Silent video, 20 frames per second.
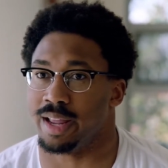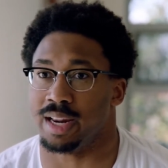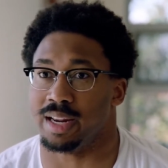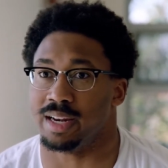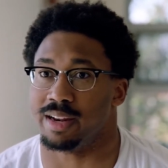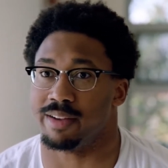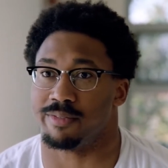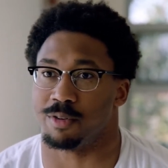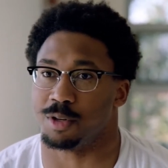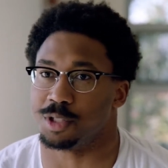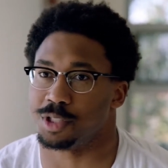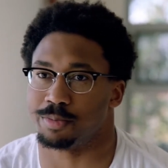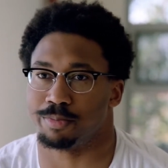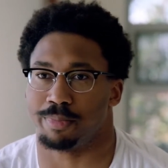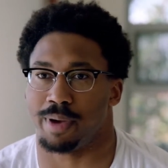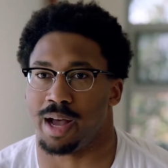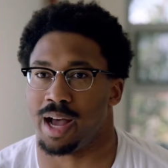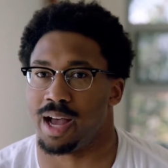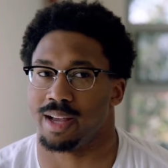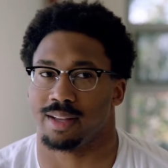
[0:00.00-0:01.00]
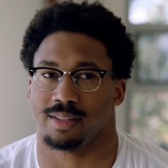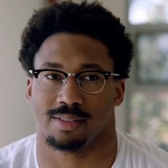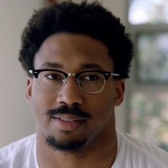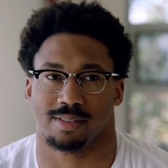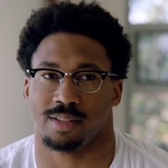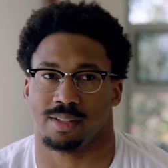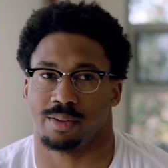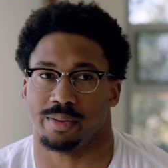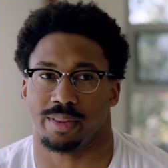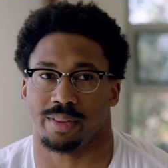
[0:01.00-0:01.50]
any different spot,
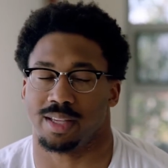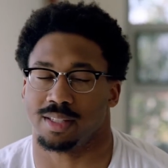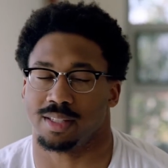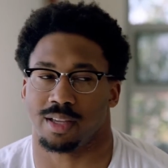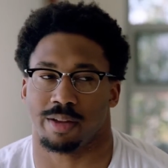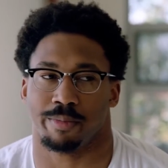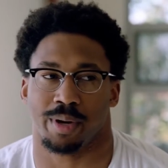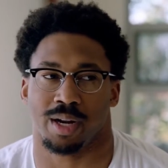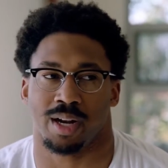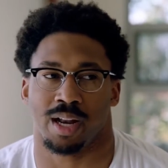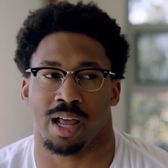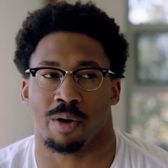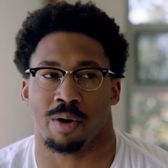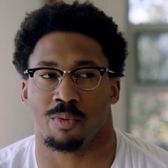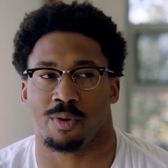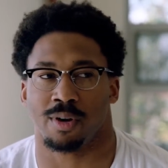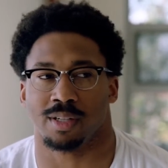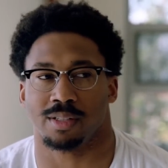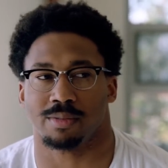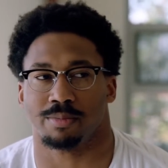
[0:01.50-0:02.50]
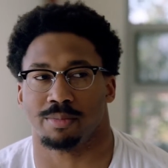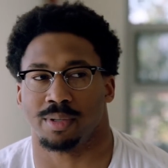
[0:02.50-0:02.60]
you know, things could have been a lot worse.